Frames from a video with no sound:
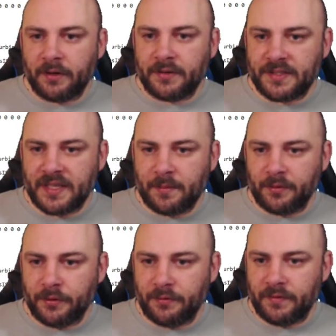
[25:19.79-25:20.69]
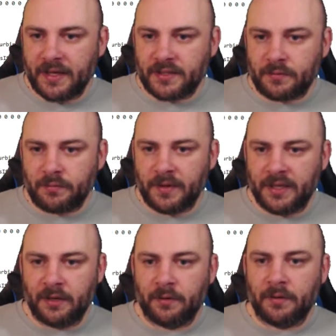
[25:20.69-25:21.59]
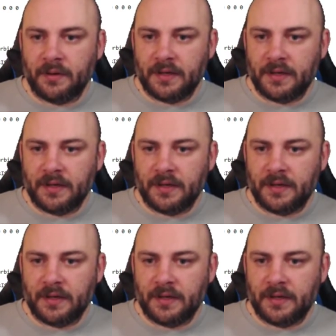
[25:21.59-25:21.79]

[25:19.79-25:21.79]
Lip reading: disable New Vegas radio,